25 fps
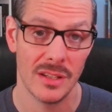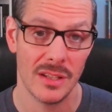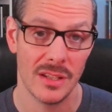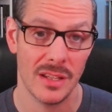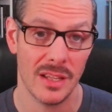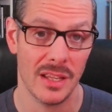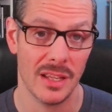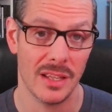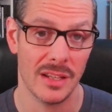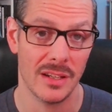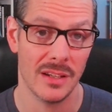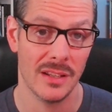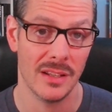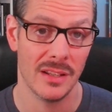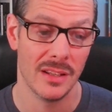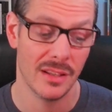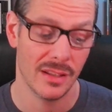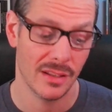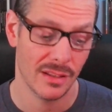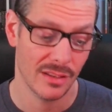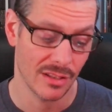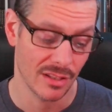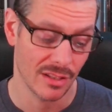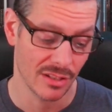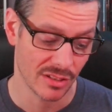in
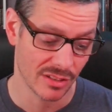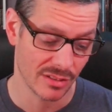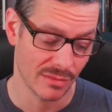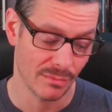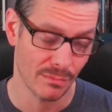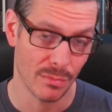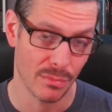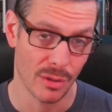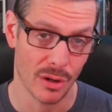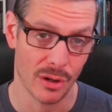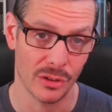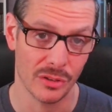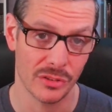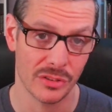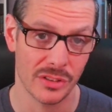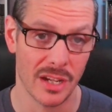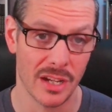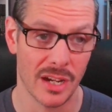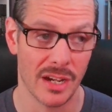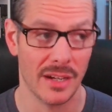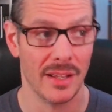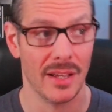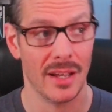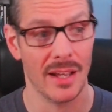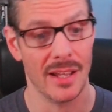this Barlowe's
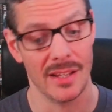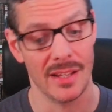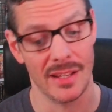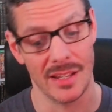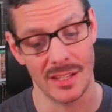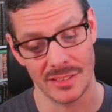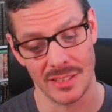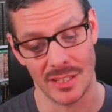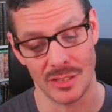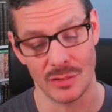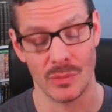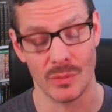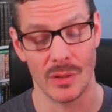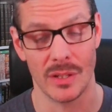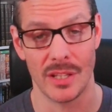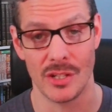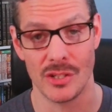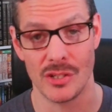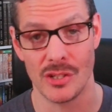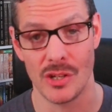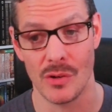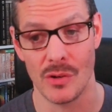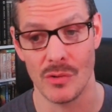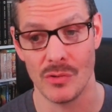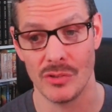guide. I guess that's why they
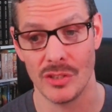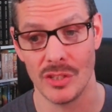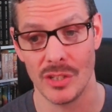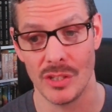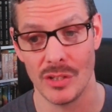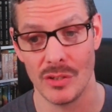chose the